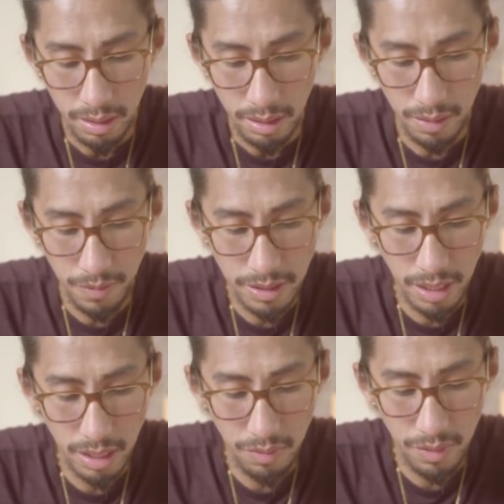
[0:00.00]
It feels
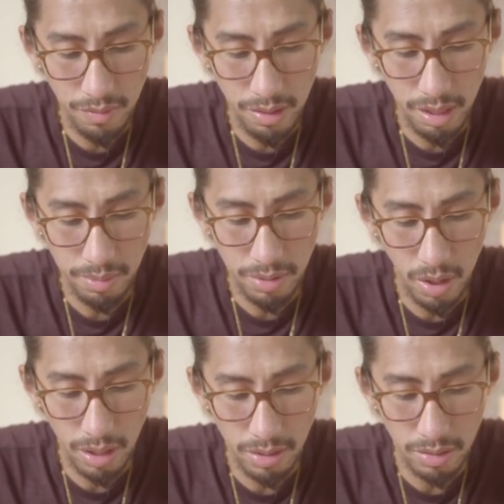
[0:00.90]
like you've given up
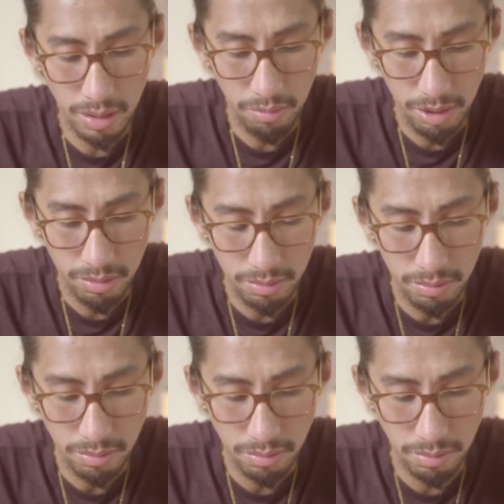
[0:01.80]
talking to someone.
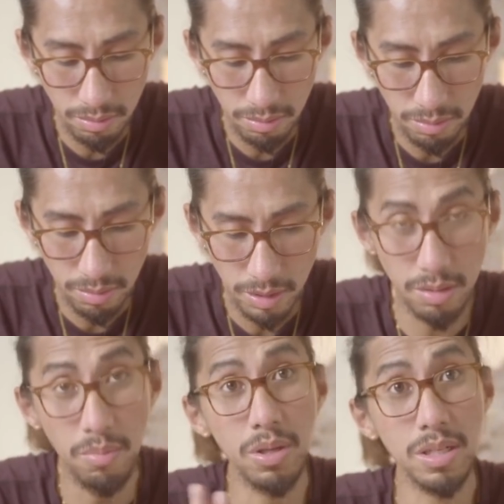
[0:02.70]
Because mm-hmm. mm -hmm.
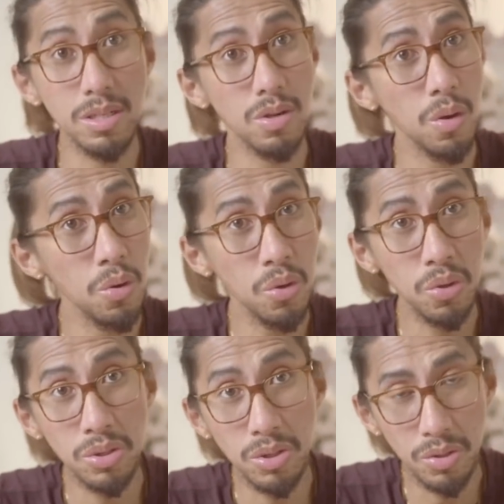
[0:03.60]
remember, this is
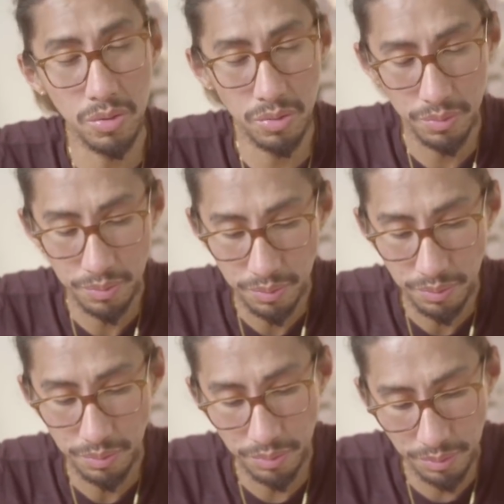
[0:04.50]
all you.
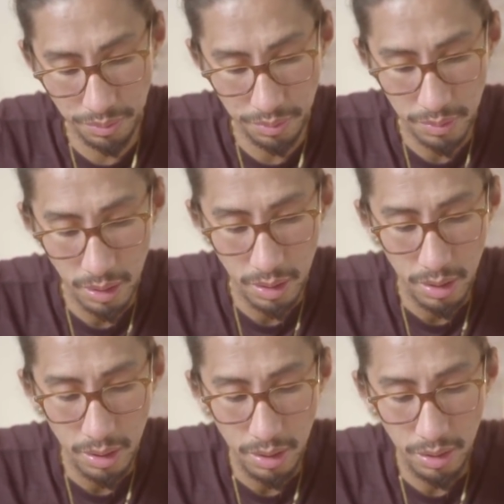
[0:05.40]
Mm.
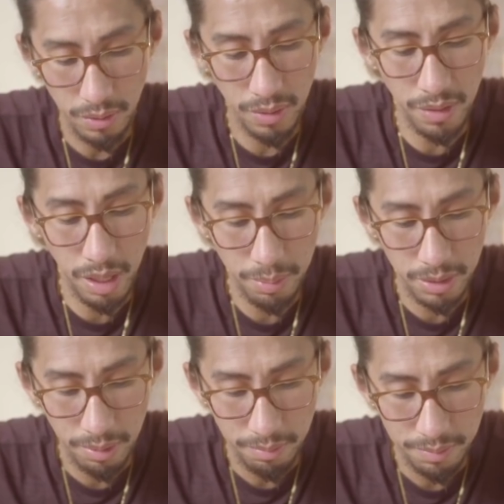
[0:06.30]
You've given up
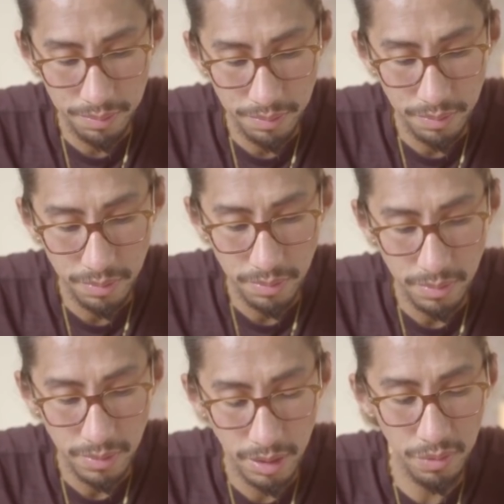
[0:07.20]
on them.
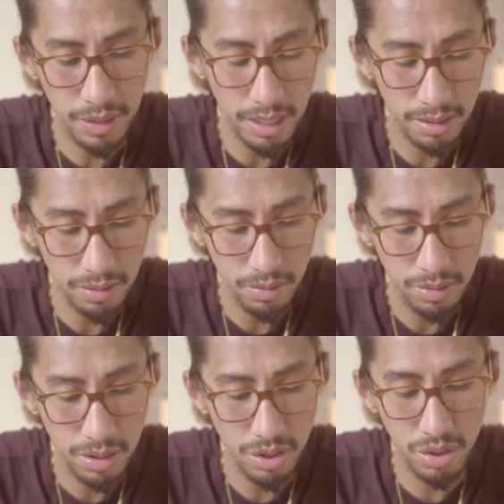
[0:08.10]
You feel like
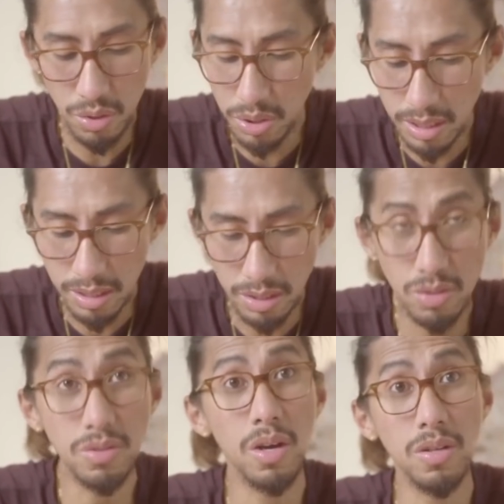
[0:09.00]
it's useless
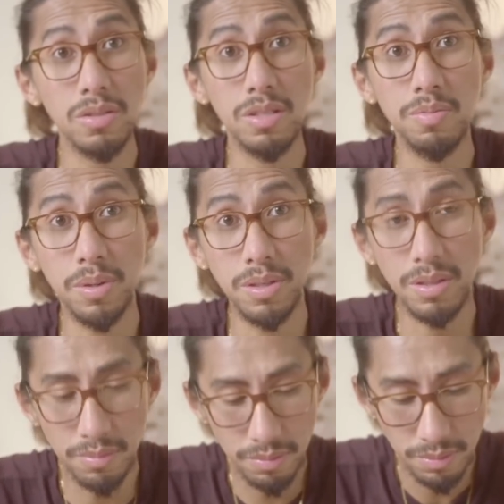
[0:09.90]
to talk to this
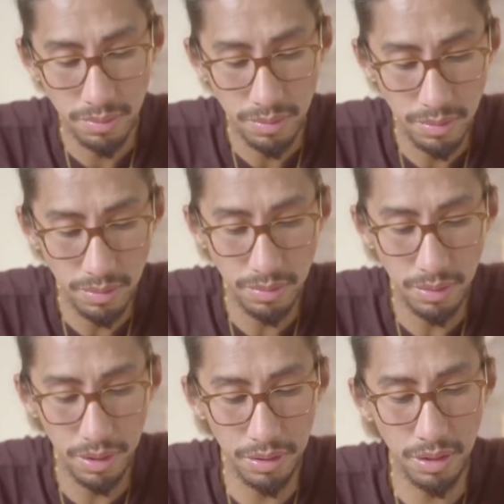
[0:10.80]
person
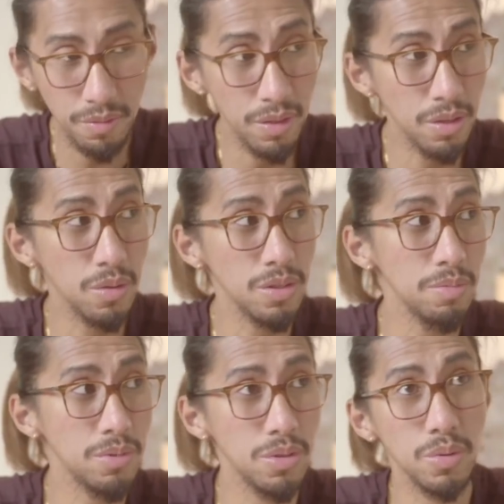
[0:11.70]
it never goes
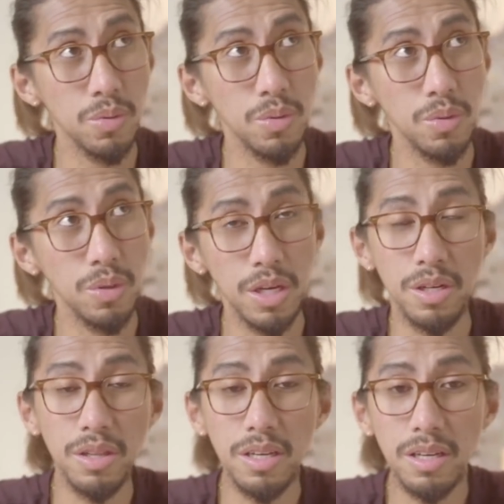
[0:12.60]
up to
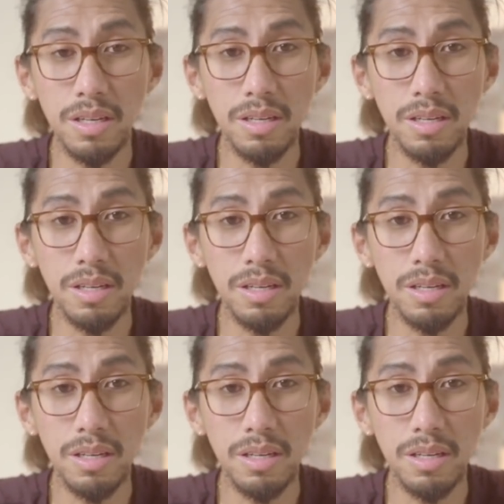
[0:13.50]
anything.